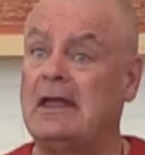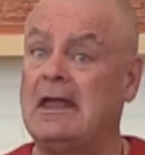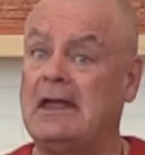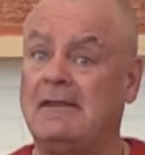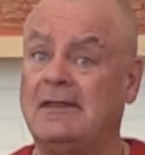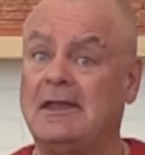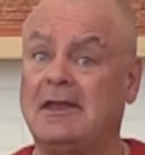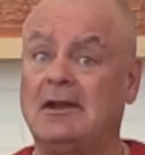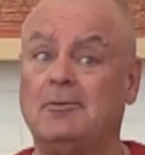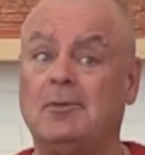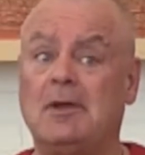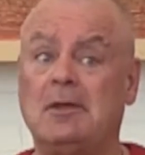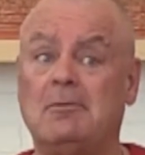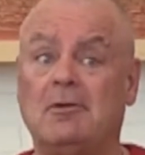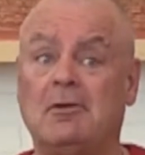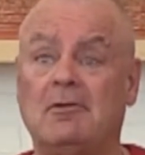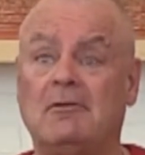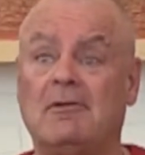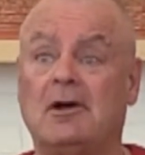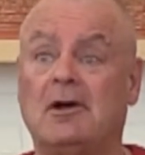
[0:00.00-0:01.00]
And then we
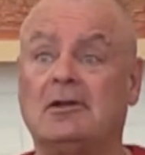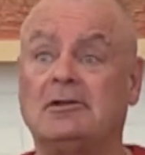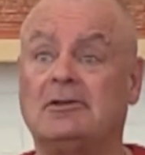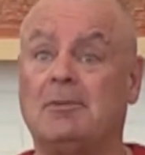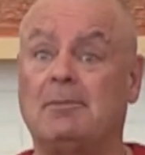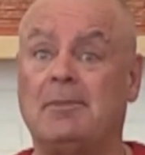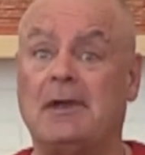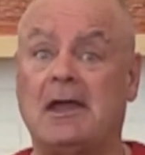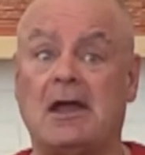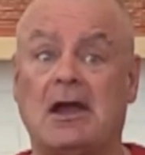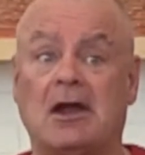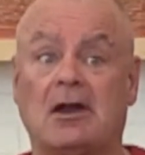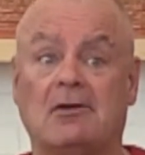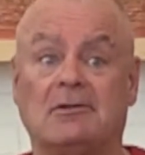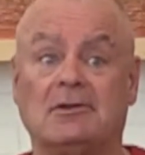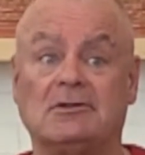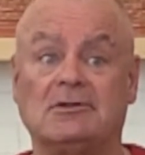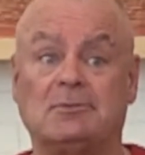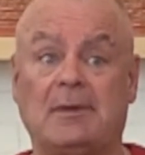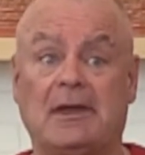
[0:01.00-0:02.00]
move on to pay our
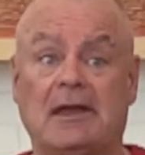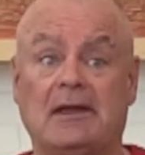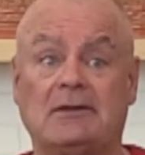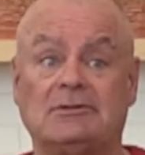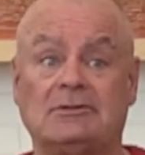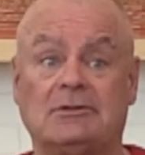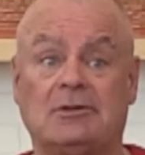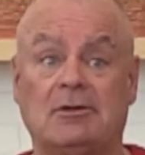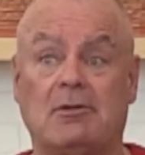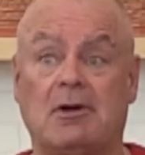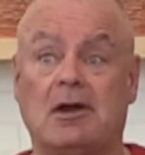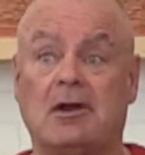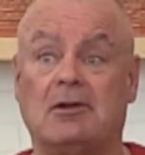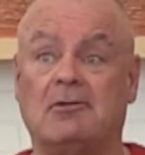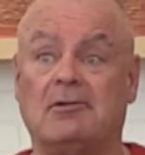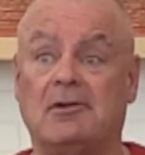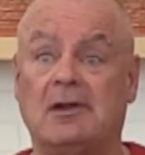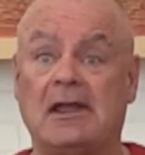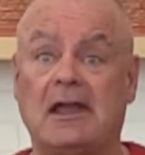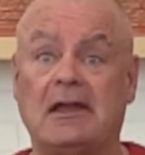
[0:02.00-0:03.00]
respects to our
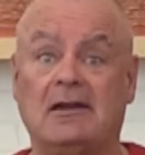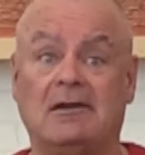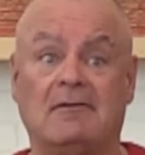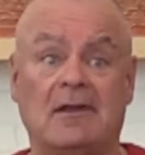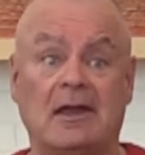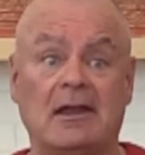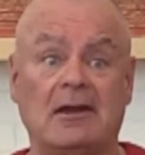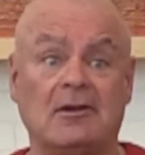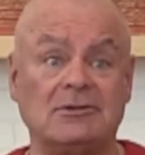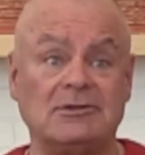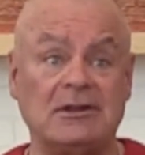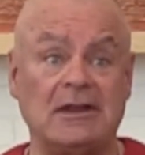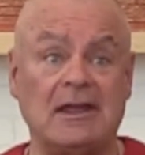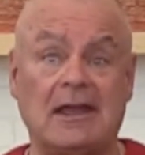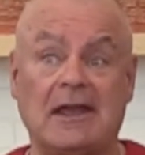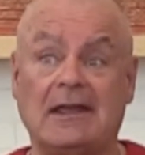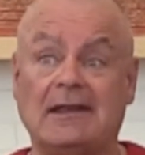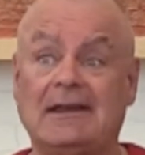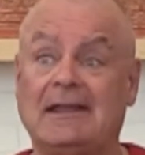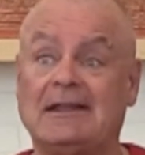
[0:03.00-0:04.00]
creative energy
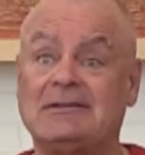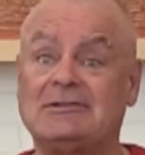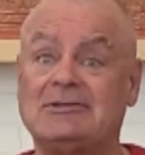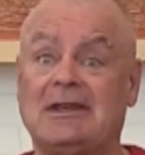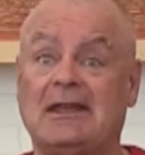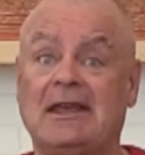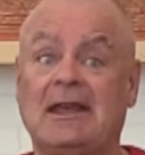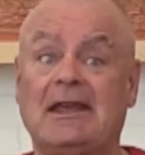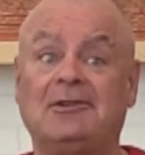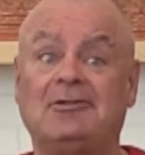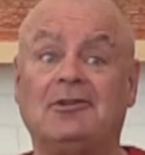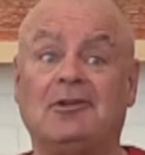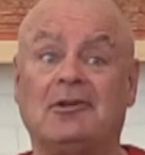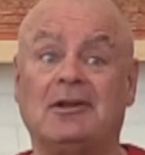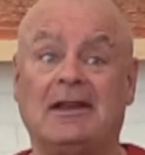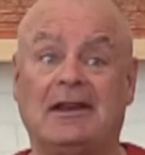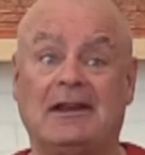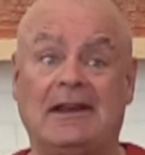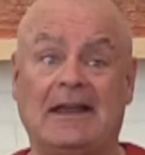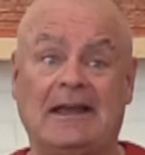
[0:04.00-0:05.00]
and its
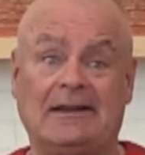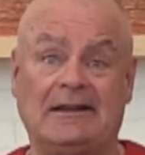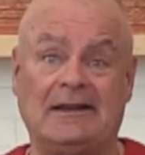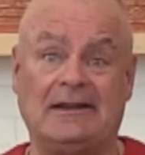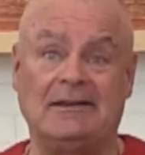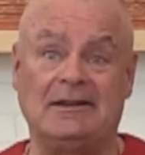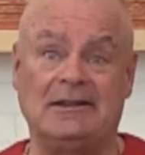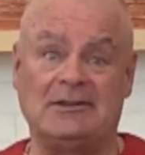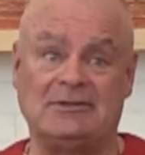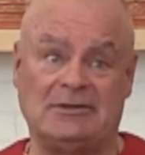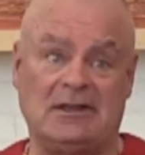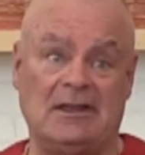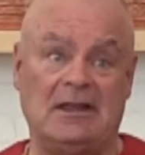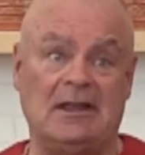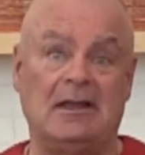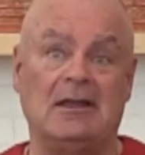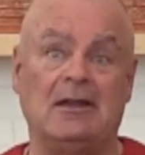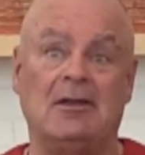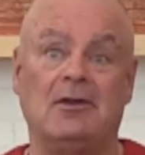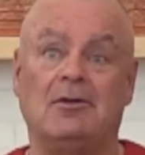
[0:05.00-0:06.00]
interconnectedness
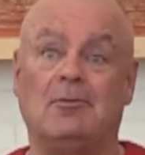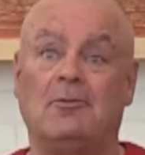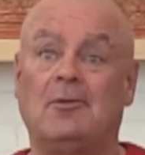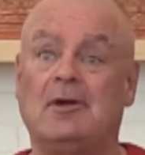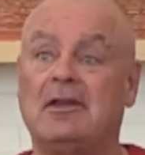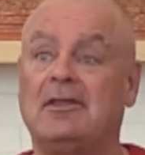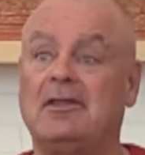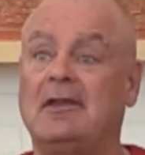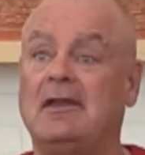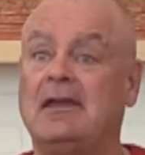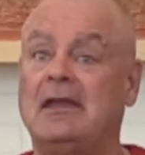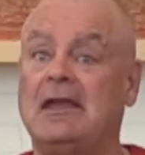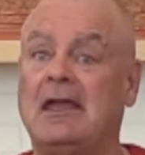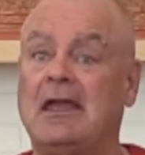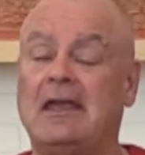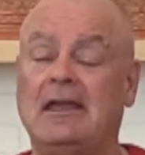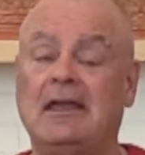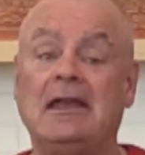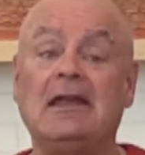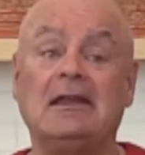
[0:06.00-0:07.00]
with
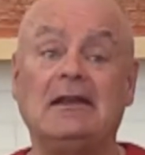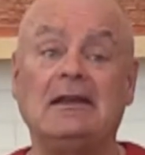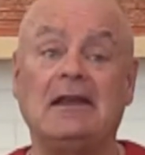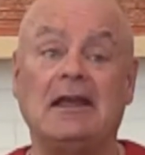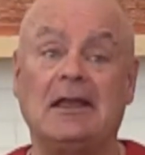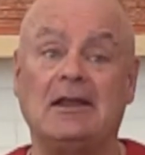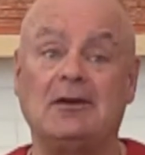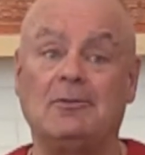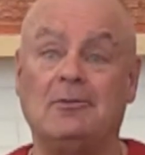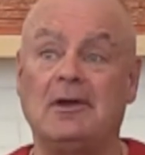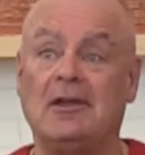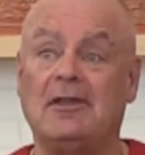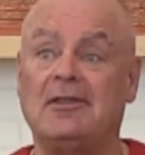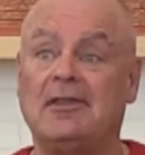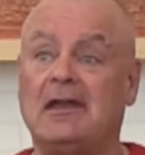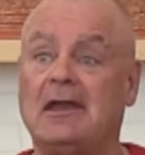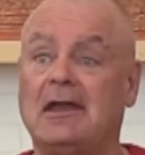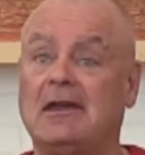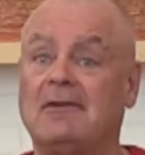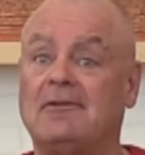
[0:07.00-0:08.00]

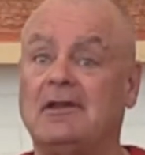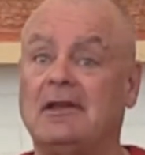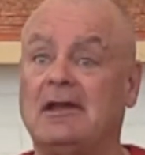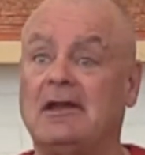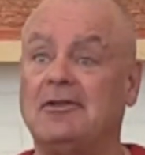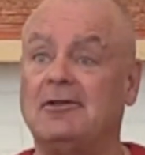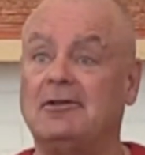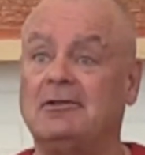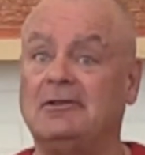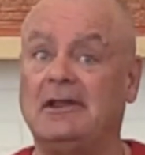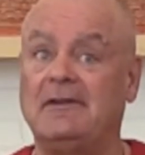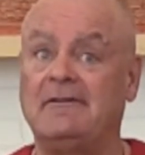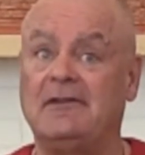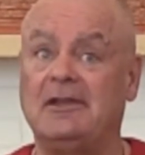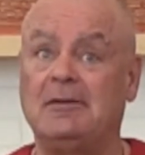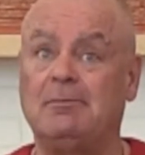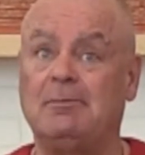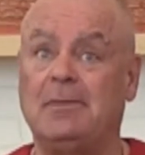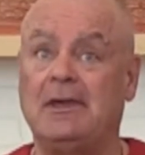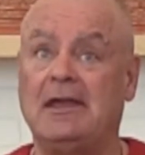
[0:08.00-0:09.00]
every other
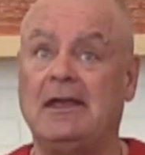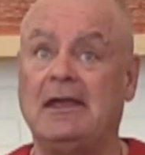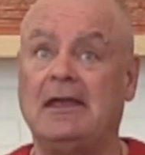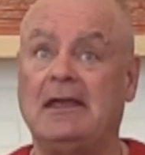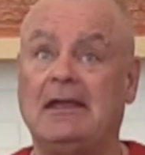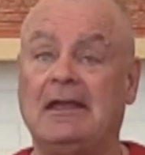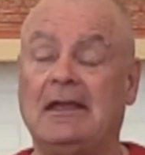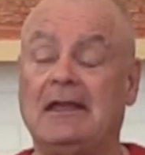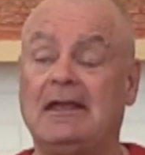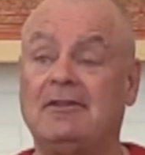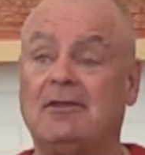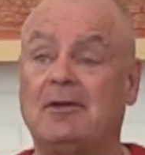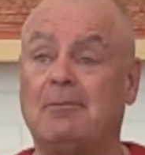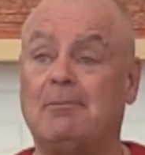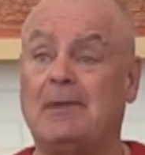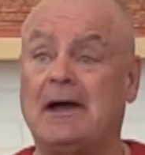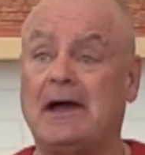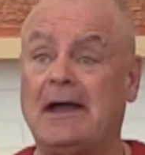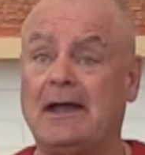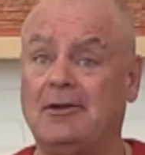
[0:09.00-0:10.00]
living being in the
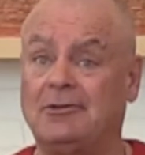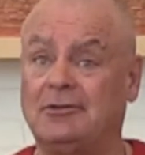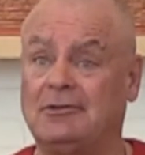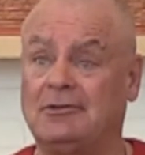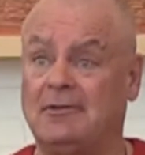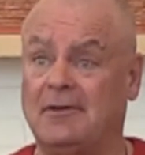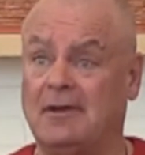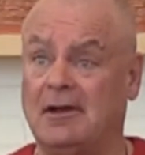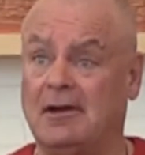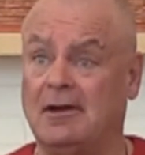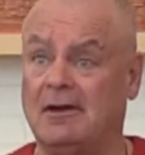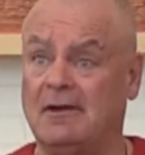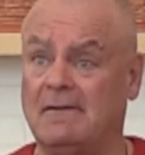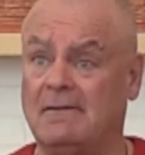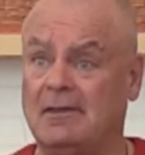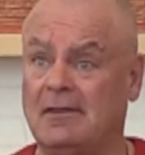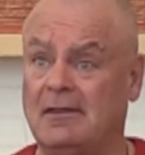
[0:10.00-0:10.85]
biosphere.